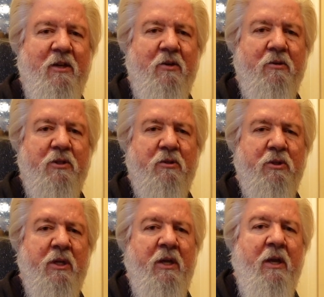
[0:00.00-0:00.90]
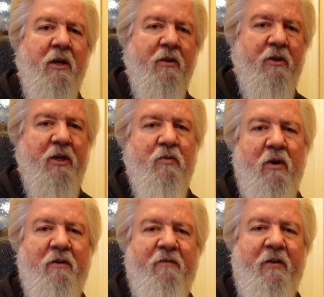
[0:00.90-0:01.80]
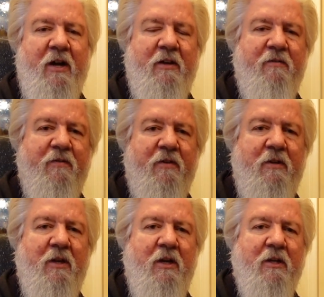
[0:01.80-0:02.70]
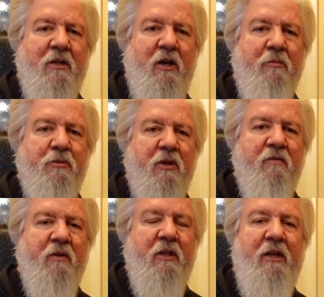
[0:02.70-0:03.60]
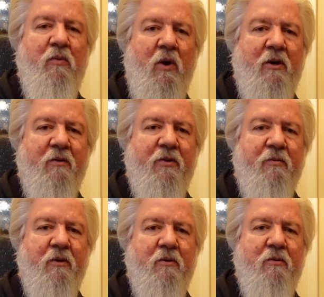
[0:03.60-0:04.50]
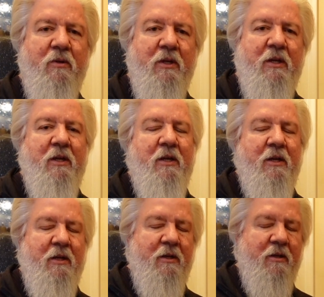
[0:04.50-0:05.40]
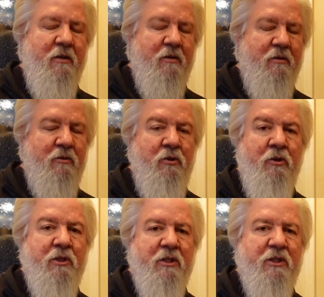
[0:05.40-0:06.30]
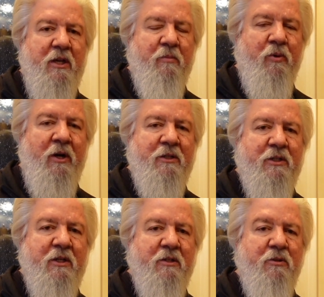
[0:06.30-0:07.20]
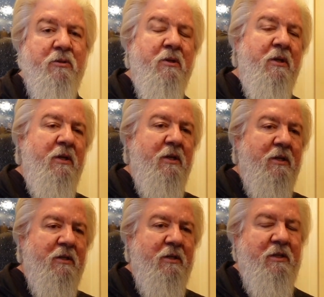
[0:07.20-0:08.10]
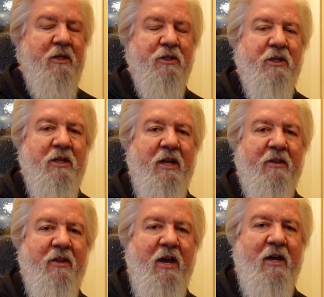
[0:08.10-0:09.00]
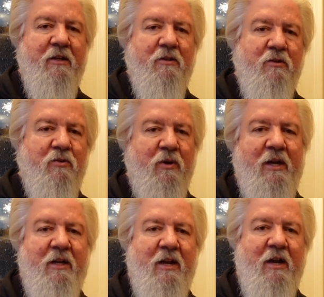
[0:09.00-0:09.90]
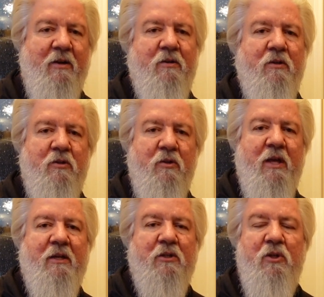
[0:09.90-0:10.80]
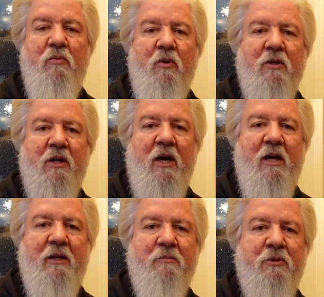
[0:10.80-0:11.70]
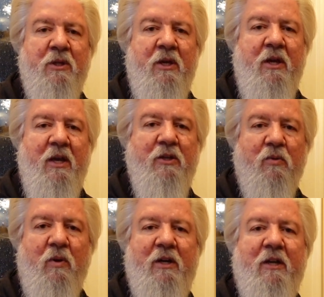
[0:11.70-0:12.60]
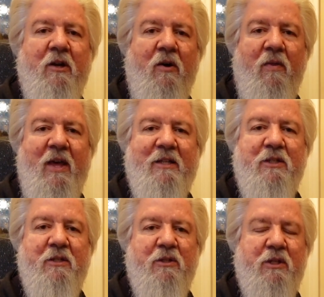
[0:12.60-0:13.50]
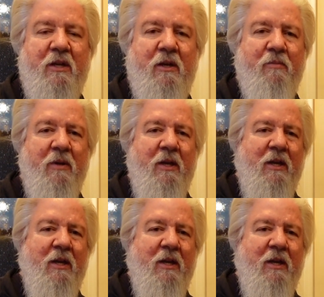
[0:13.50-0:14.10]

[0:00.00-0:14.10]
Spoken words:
the hoses, then run 5 cups of clean water through using the same process. Disconnect that, drain it out, do that 2 more times, and you're ready to go. That's the setup.